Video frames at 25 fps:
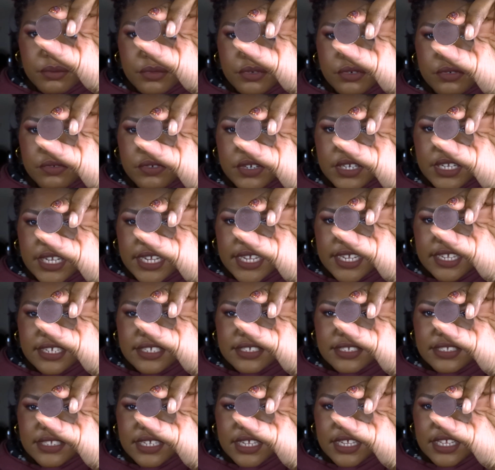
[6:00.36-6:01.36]
Morphe, like I
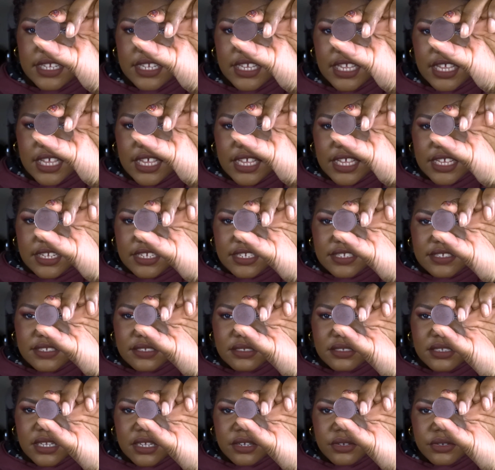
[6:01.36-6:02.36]
said. This
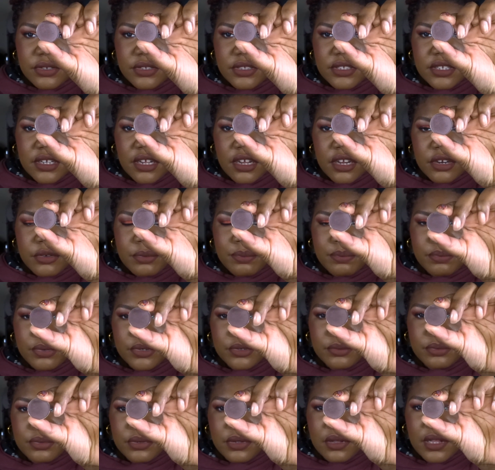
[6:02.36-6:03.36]
is like a dark
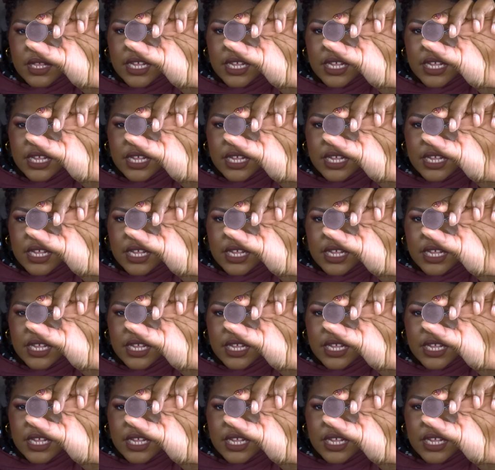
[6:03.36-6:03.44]
purple